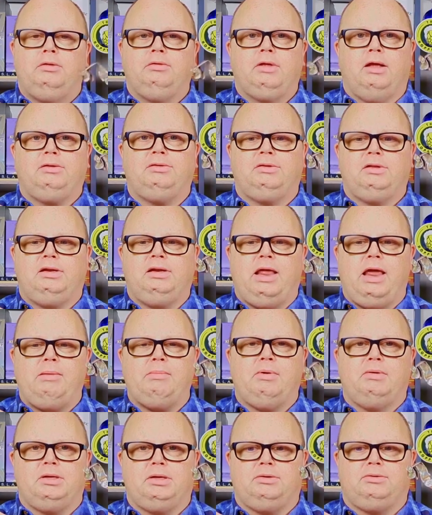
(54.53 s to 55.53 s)
That's the
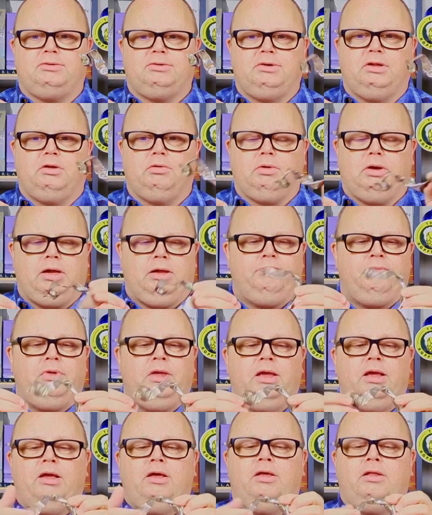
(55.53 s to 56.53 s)
name of the distillery.
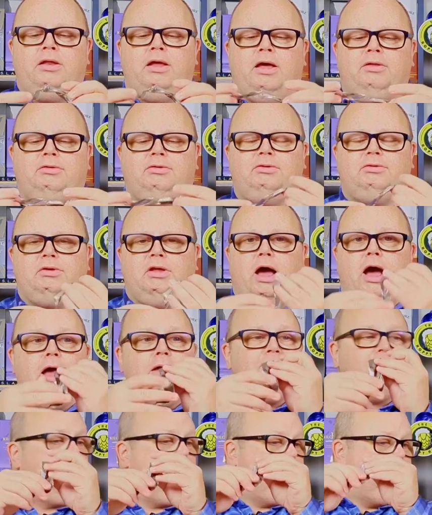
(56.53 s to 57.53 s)
Now this is it.
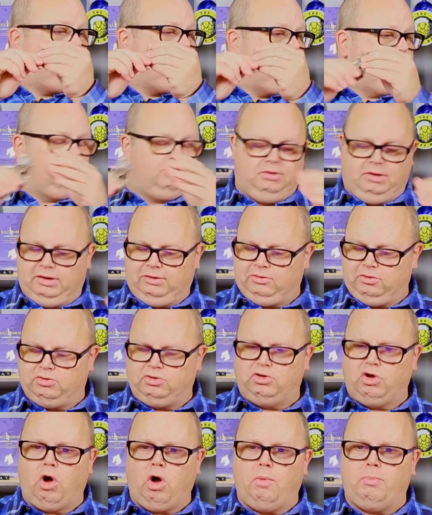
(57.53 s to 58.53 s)
I find this interesting. So
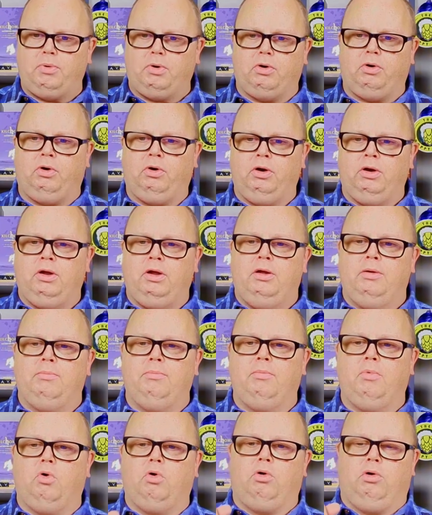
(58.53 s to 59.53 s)

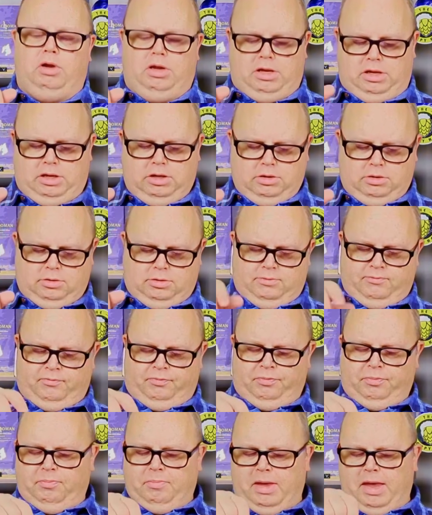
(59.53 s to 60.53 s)
tobermory
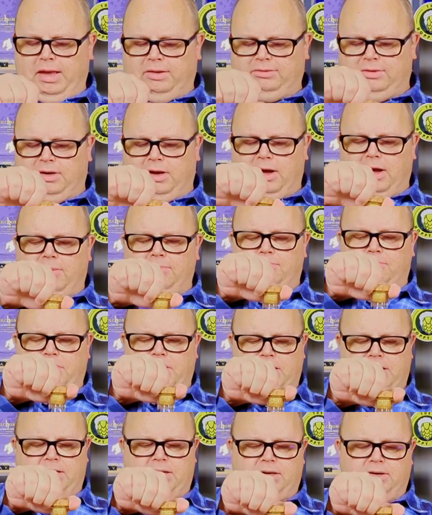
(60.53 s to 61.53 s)
makes an
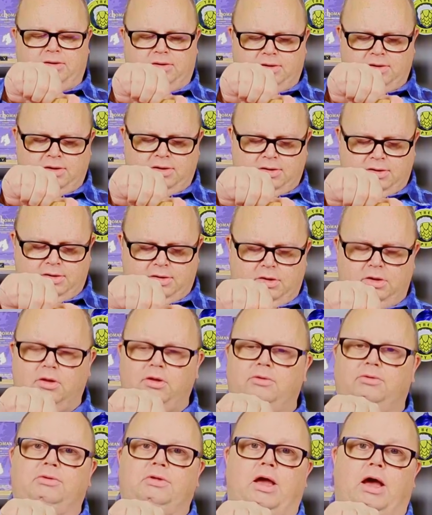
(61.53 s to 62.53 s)
unpeated
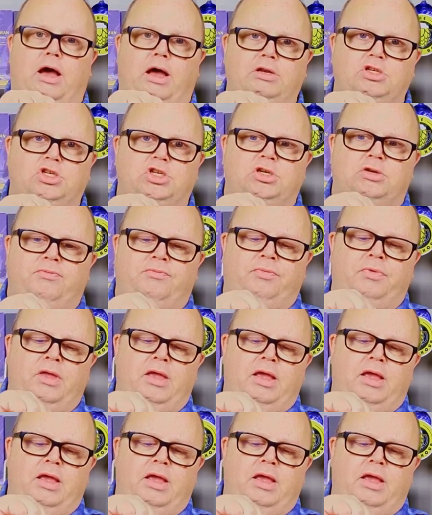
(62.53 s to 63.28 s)
Scotch,